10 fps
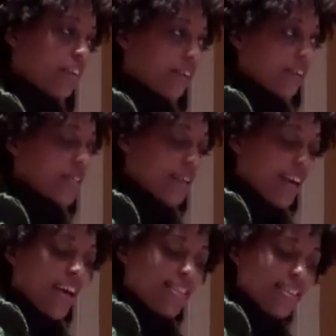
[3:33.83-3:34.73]
fingers,
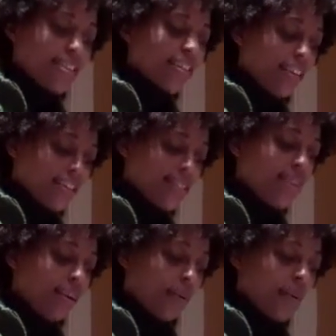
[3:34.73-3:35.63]
and these kids
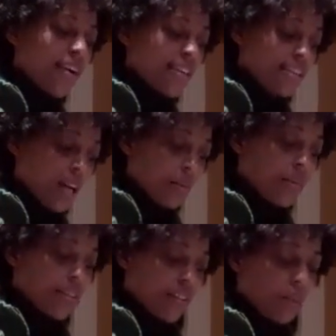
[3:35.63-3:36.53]
know
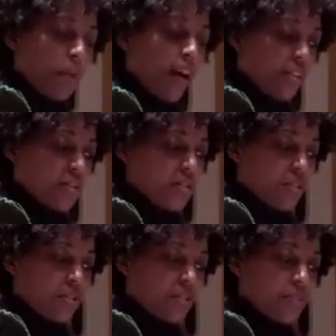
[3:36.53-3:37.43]
summer is on the
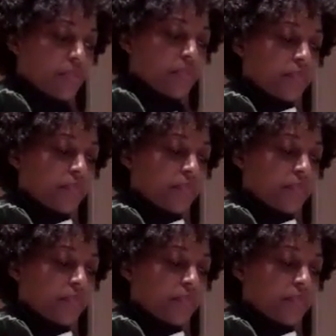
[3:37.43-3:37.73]
pastures.